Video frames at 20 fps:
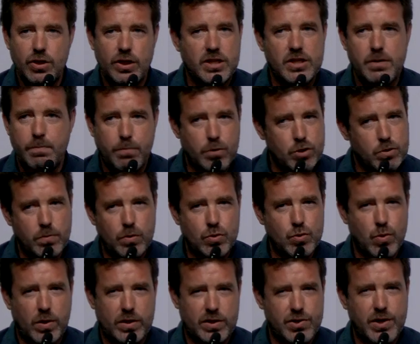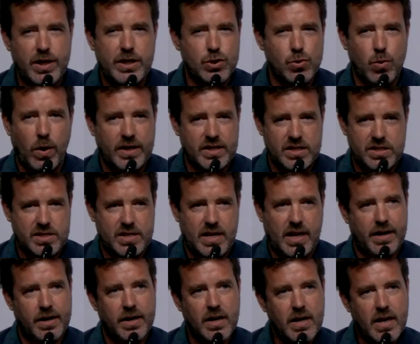It's impossible to try to
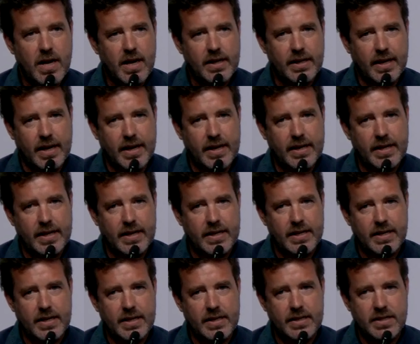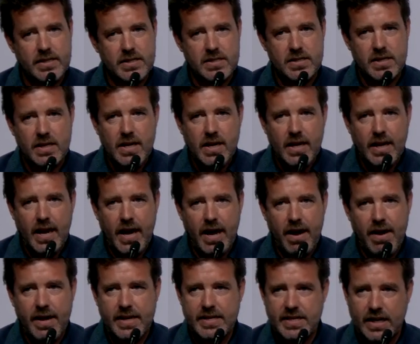understand the, the, the, this uh,
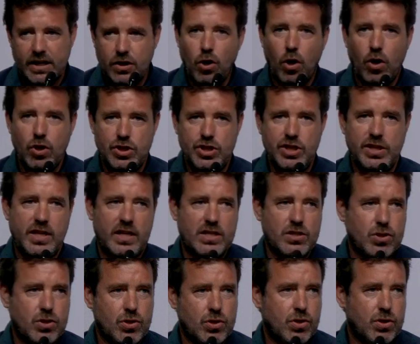technology that's